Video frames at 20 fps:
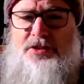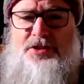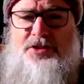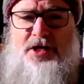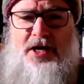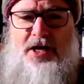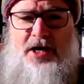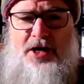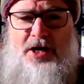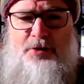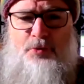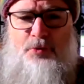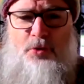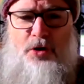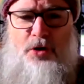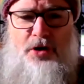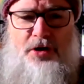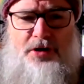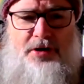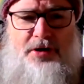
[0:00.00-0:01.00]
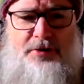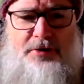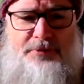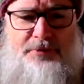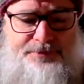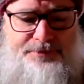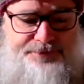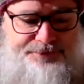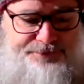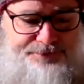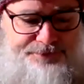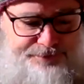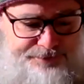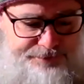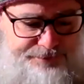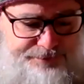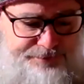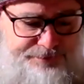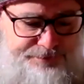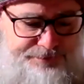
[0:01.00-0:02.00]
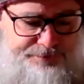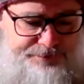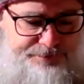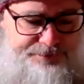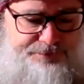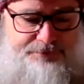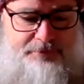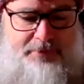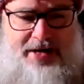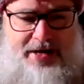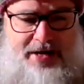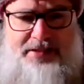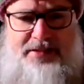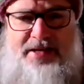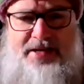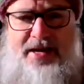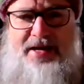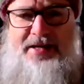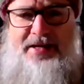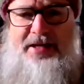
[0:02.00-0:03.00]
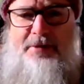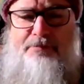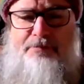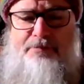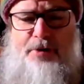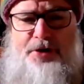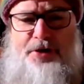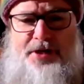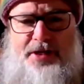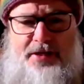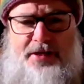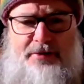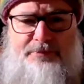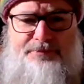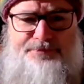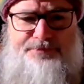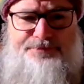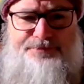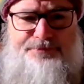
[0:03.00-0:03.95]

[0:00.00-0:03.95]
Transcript: It's hard work maintaining a body.